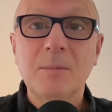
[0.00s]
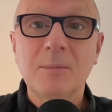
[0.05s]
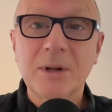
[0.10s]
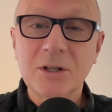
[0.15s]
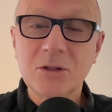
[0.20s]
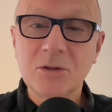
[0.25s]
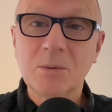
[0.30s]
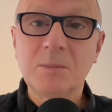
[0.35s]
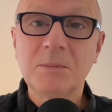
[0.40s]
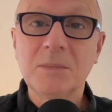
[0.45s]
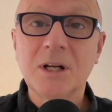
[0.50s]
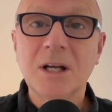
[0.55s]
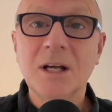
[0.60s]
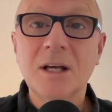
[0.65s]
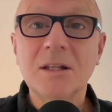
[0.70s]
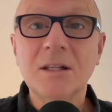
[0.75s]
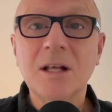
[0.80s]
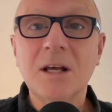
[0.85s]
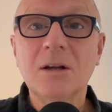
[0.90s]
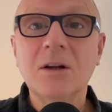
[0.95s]
please remember to
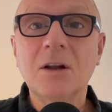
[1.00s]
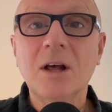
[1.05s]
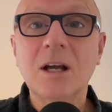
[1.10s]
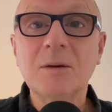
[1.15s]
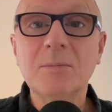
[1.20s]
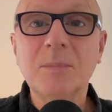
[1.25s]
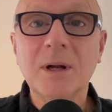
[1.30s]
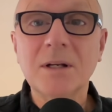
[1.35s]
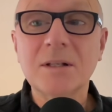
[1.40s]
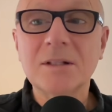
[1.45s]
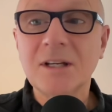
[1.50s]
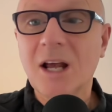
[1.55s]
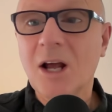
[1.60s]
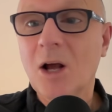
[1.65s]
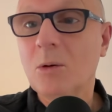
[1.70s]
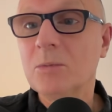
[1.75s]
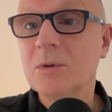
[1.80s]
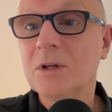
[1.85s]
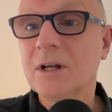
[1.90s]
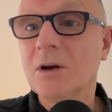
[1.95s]
hit that like button to
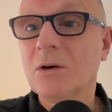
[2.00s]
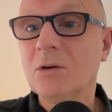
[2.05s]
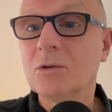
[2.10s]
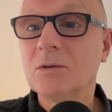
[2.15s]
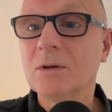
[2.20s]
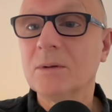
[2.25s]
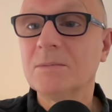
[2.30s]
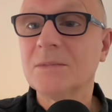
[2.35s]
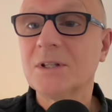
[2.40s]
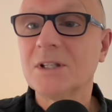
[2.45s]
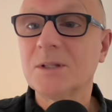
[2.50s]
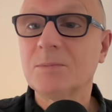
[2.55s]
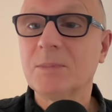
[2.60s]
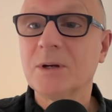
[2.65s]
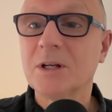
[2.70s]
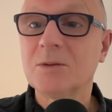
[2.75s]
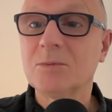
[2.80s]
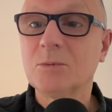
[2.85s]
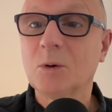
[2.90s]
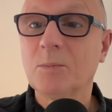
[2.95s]
help the algorithm to
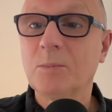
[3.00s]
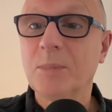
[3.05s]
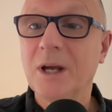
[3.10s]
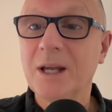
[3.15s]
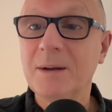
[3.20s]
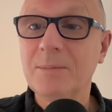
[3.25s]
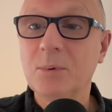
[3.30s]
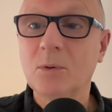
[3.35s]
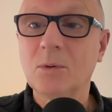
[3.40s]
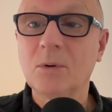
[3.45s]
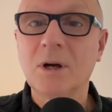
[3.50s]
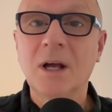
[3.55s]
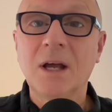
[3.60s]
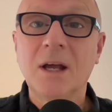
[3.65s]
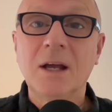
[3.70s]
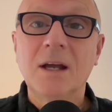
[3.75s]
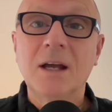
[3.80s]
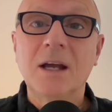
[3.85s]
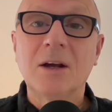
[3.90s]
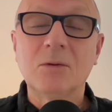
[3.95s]
spread it to more people.
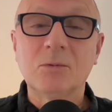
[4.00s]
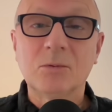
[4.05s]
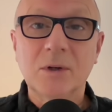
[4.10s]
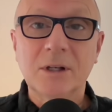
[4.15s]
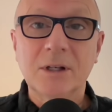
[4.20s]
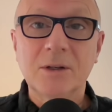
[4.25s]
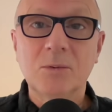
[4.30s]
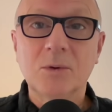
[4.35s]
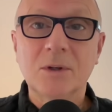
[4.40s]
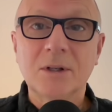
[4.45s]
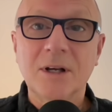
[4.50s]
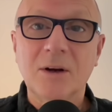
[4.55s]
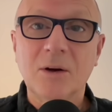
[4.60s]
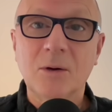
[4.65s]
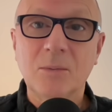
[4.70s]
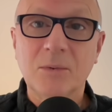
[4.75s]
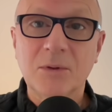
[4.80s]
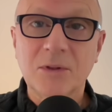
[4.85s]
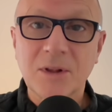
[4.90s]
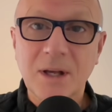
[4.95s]
It really would help.